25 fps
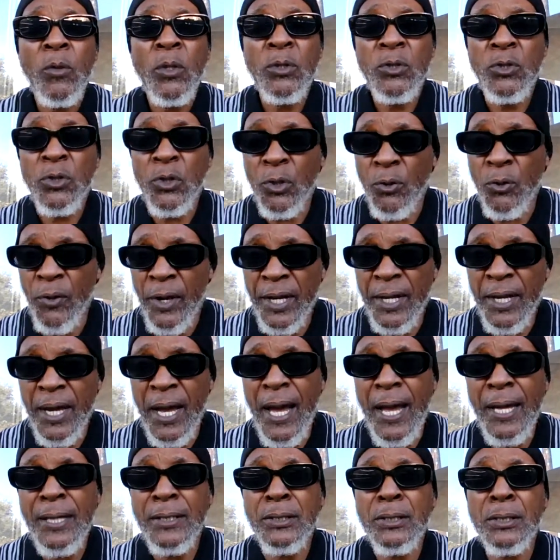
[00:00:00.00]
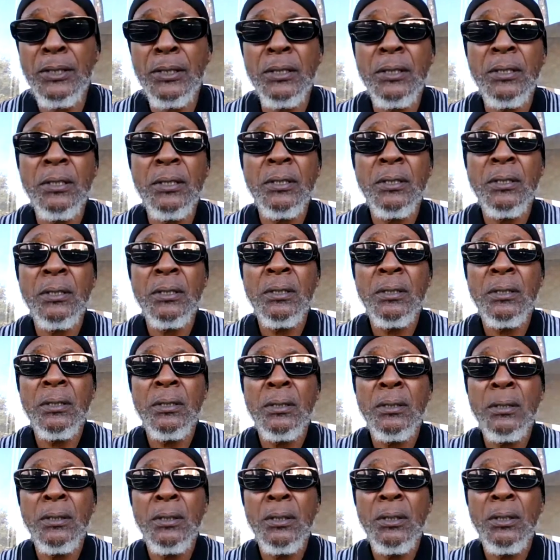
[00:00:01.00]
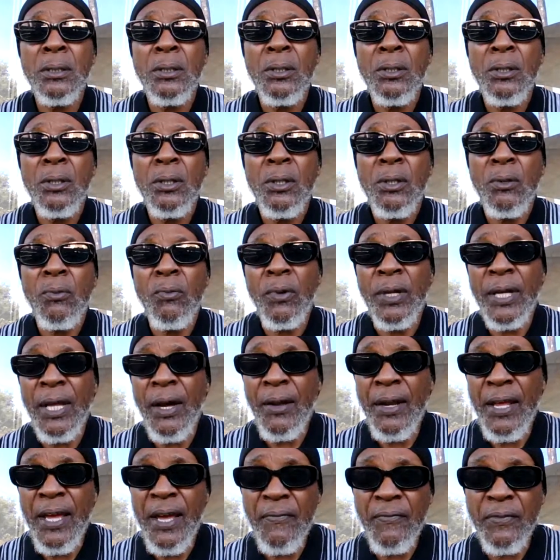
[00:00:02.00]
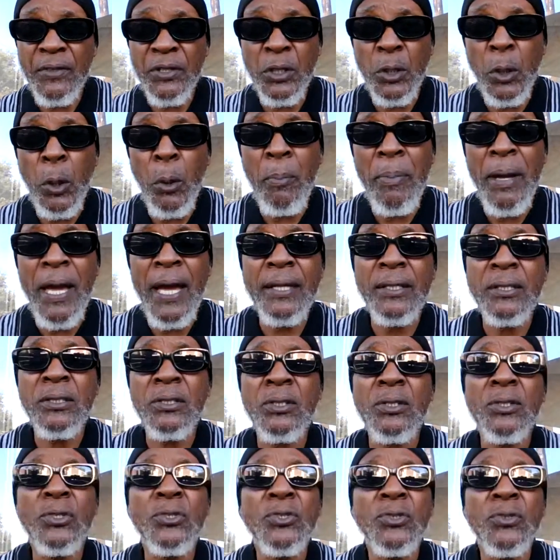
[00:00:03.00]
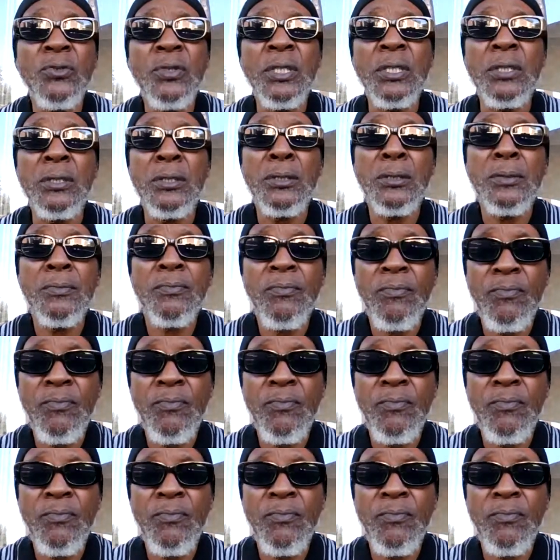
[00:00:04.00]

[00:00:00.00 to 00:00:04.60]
to greater heights without having to go back into the streets?